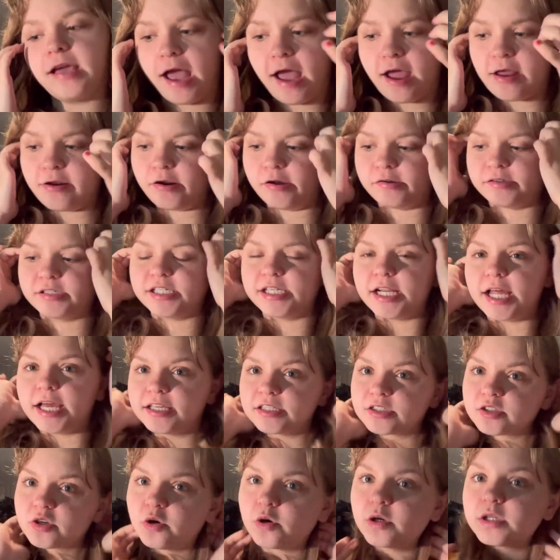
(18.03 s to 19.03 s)
I don't know. Today at
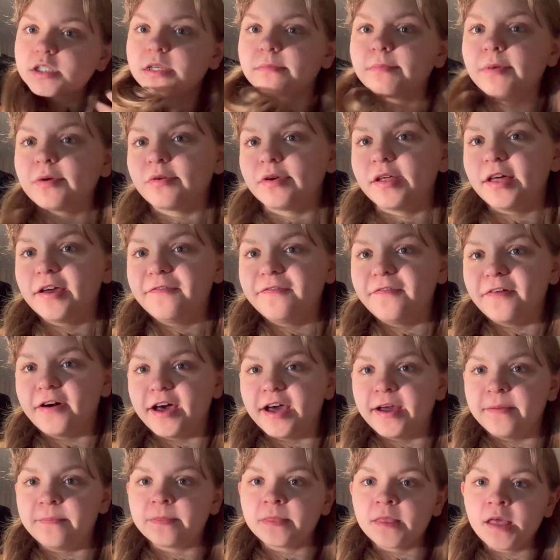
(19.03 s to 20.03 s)
school, it's going to be really
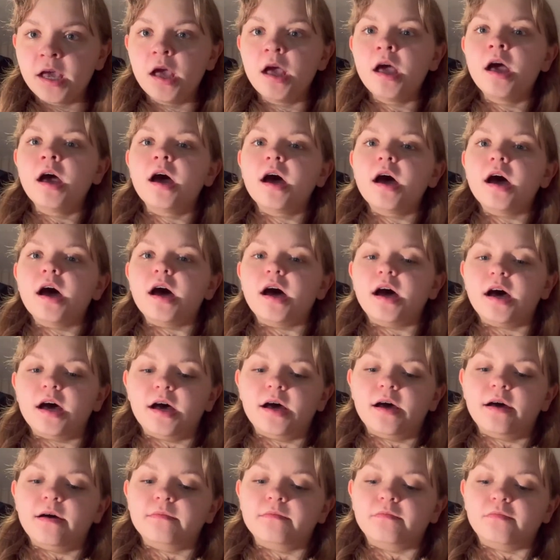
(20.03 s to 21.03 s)
fun.
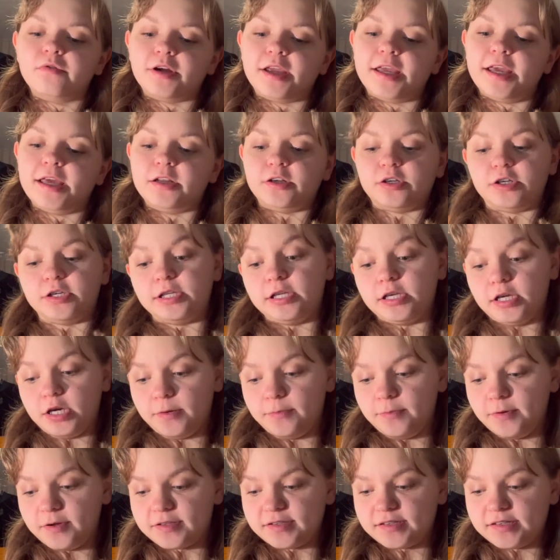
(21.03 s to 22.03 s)
Um, we're getting our
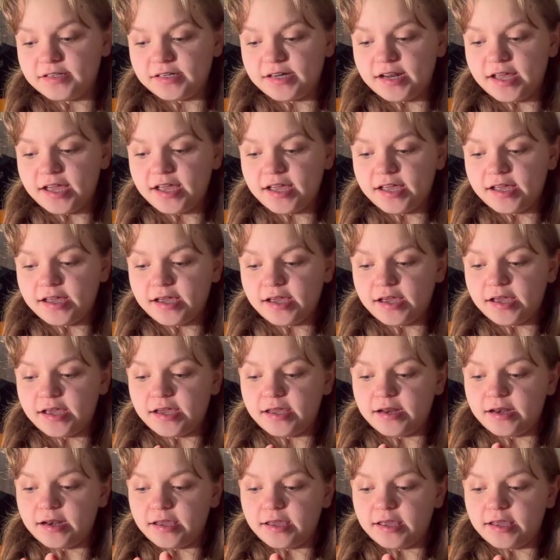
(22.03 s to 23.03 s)
yearbooks today,
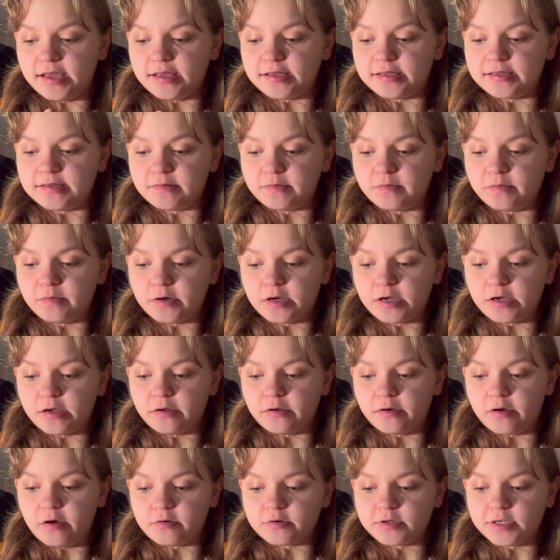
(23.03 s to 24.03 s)
and I guess we're
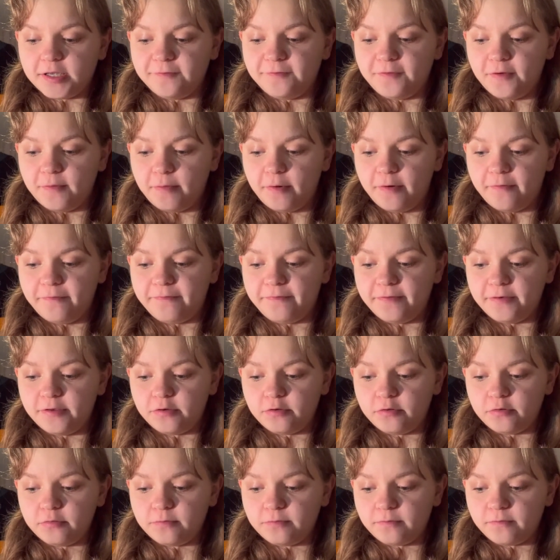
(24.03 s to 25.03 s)
going to the football
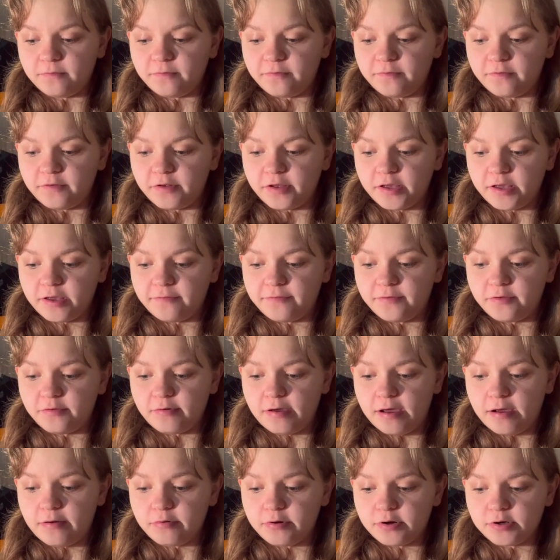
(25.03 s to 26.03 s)
field for like a few
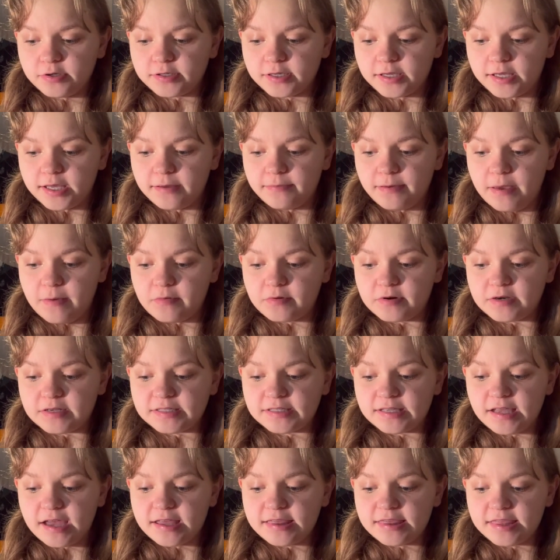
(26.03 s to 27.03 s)
hours and get people to
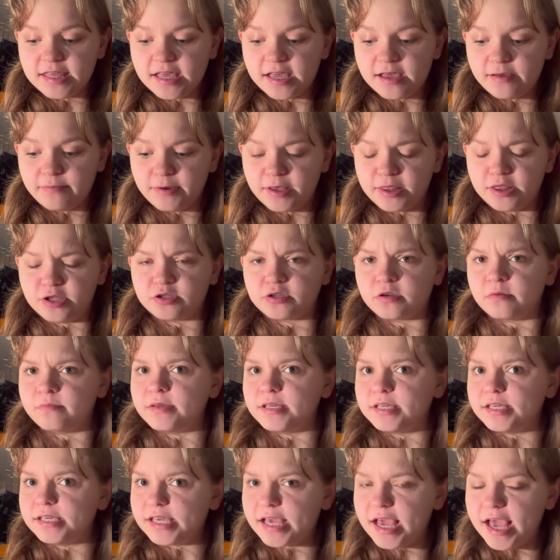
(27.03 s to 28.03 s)
sign them, and there's going to
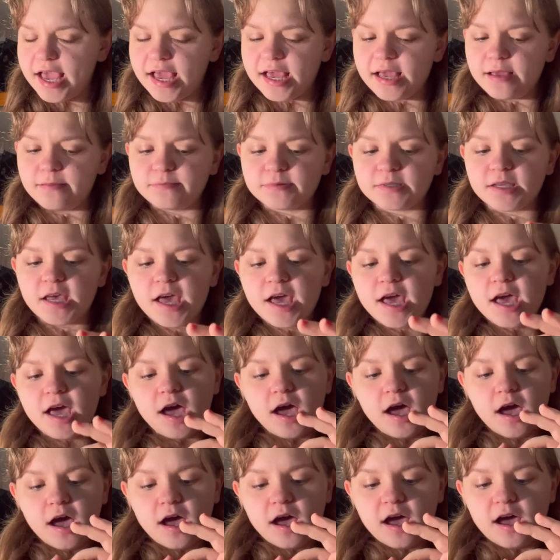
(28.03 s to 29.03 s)
be games.
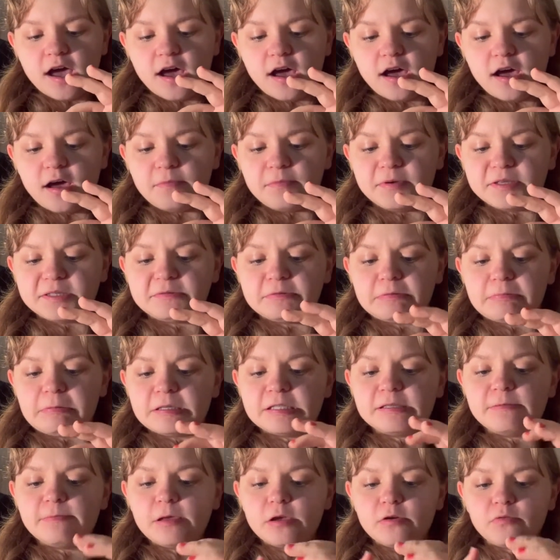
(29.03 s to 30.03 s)
Uh, but it's supposed
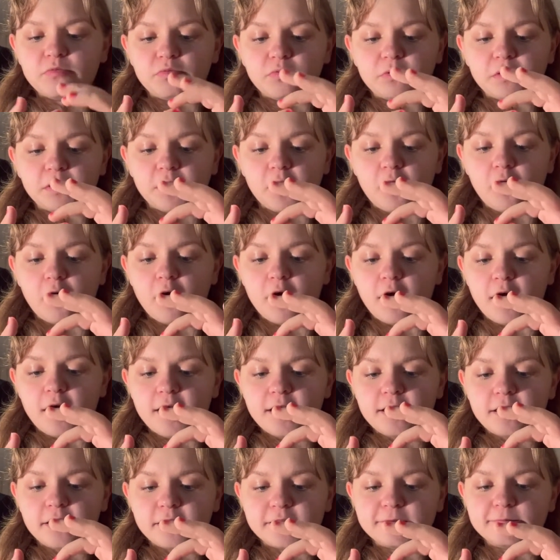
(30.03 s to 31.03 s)
to be really
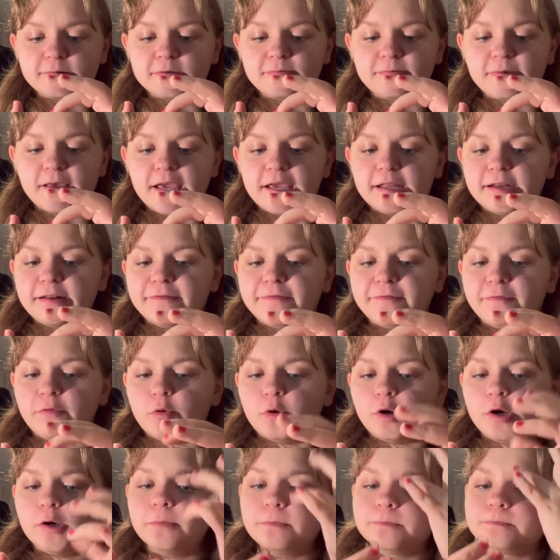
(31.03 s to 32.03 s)
hot. It's supposed to be
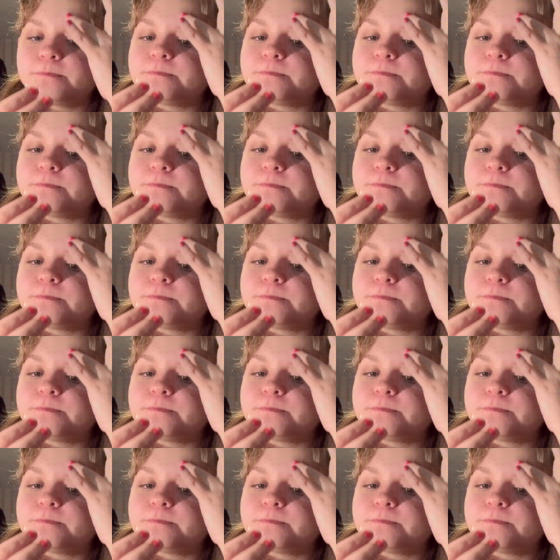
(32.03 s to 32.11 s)
84.